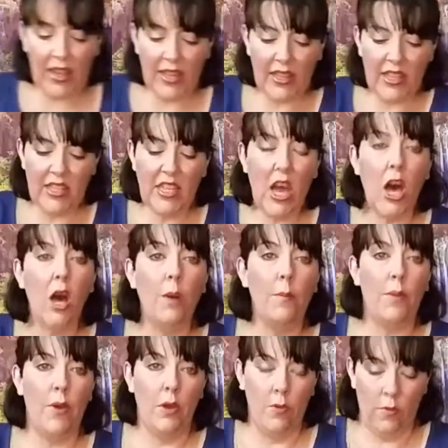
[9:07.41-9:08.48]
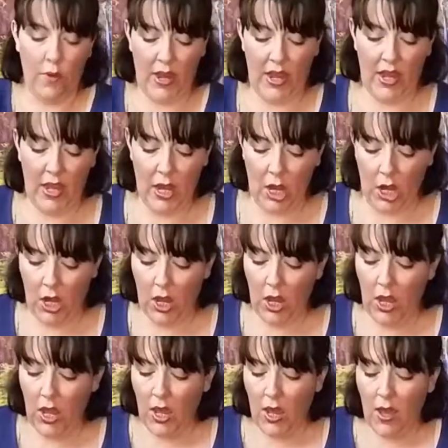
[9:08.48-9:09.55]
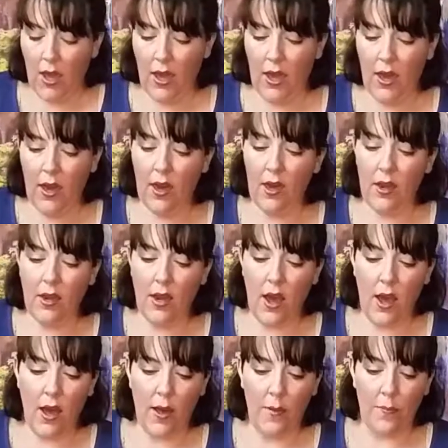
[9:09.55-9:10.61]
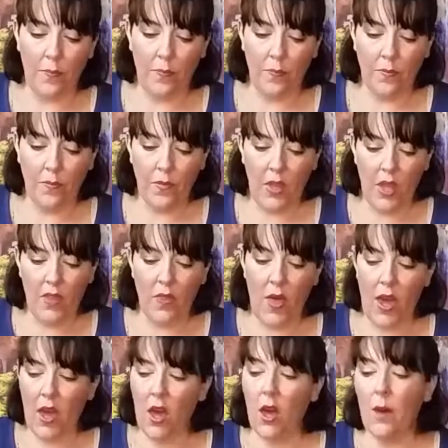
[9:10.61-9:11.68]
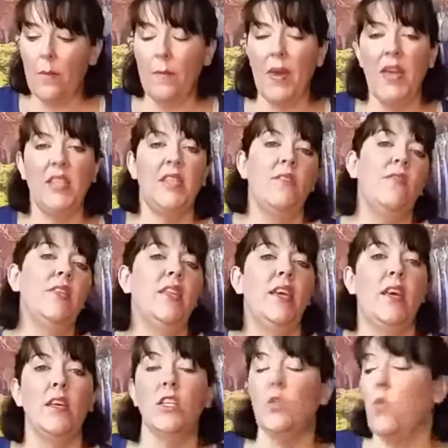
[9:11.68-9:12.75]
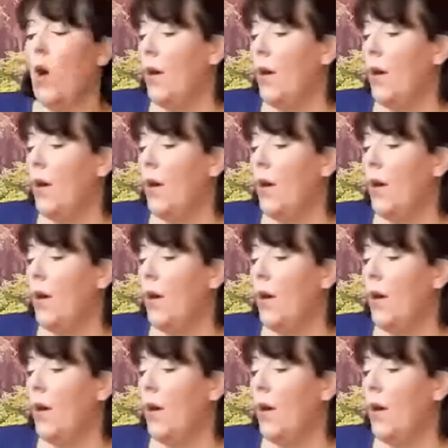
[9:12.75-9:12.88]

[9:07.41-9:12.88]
of like this hump right here, and that hump makes everything else